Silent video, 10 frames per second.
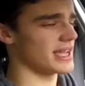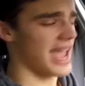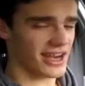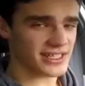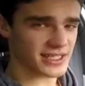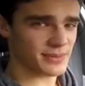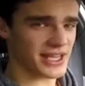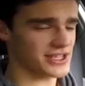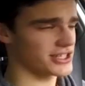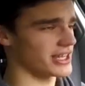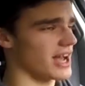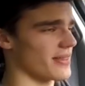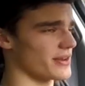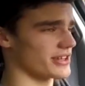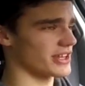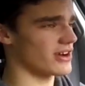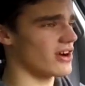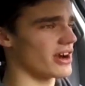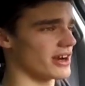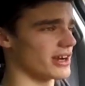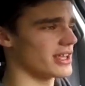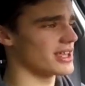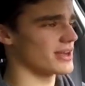air suspension under the car,